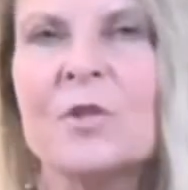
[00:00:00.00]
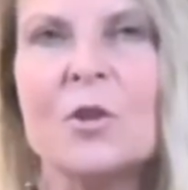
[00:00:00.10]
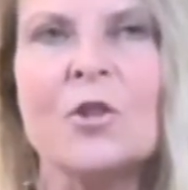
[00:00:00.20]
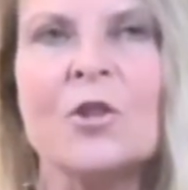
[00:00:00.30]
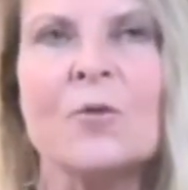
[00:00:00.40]
So
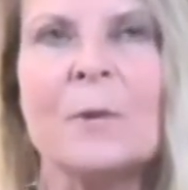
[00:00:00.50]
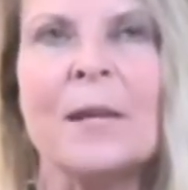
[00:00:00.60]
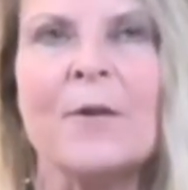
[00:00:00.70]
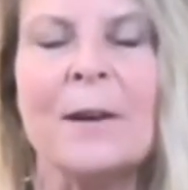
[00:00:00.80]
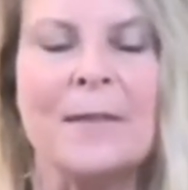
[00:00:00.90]
you can
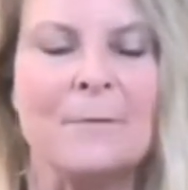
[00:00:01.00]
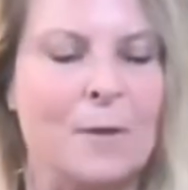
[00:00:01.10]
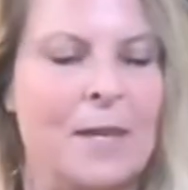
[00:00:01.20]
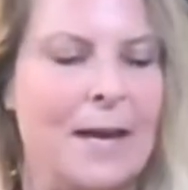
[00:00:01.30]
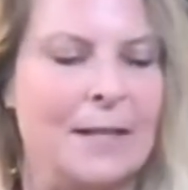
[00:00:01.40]
play around
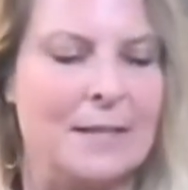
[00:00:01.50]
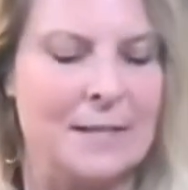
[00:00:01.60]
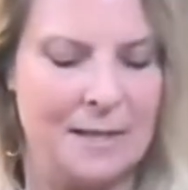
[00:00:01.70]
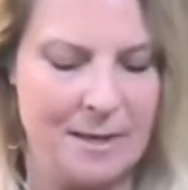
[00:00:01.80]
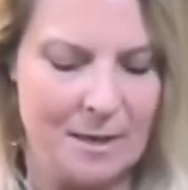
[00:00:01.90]
with that and
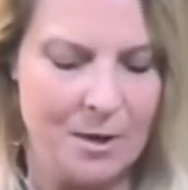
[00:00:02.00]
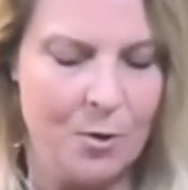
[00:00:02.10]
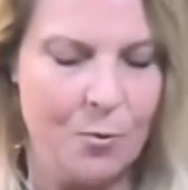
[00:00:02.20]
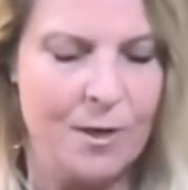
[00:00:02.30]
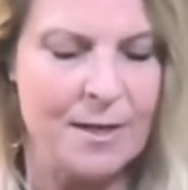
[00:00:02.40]
see
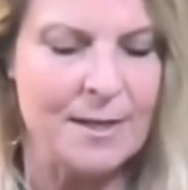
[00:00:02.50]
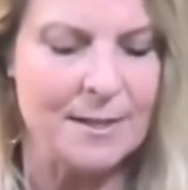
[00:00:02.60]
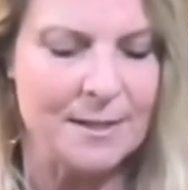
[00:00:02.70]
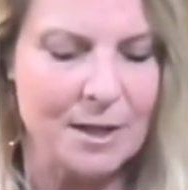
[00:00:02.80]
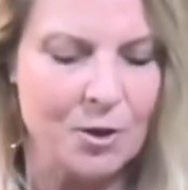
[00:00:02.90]
what it
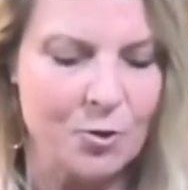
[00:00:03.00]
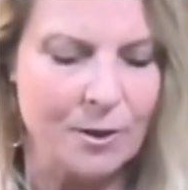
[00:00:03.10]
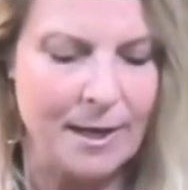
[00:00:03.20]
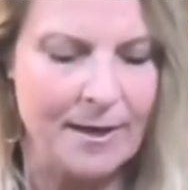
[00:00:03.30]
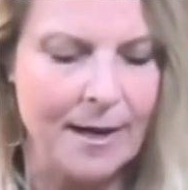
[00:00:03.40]
is that you
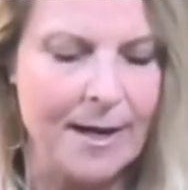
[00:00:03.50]
like.